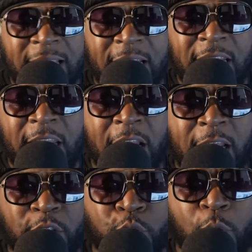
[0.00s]
in there
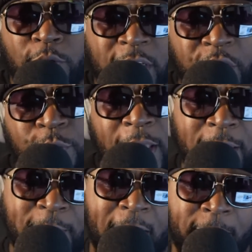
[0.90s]
that you want that you
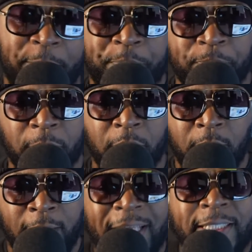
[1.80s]
can't buy.
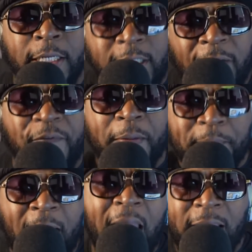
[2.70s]
It's a different
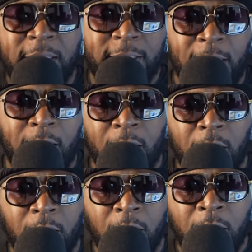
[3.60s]
mindset.
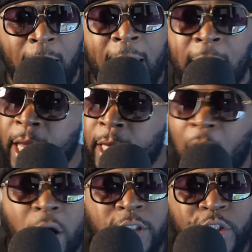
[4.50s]
And it
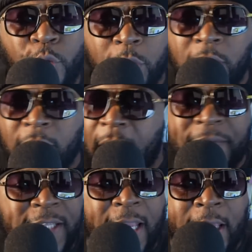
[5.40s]
causes you to look at
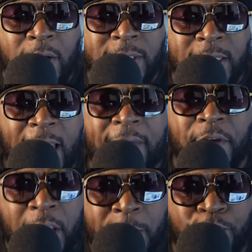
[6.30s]
everything else in life
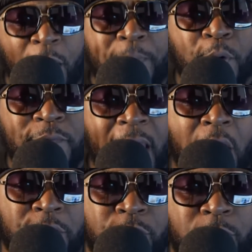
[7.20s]
in proper
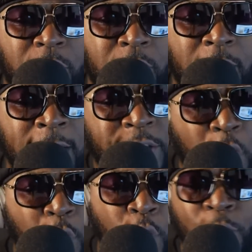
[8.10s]
value.
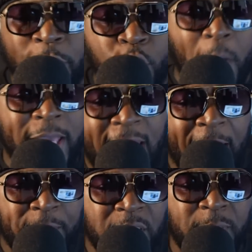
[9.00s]
So when you ain't got
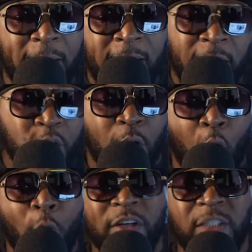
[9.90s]
much money, you'll
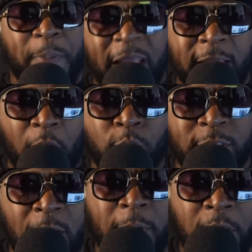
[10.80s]
overspend on
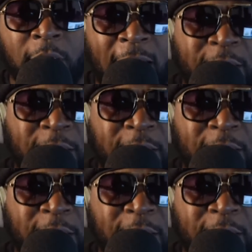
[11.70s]
something to look like you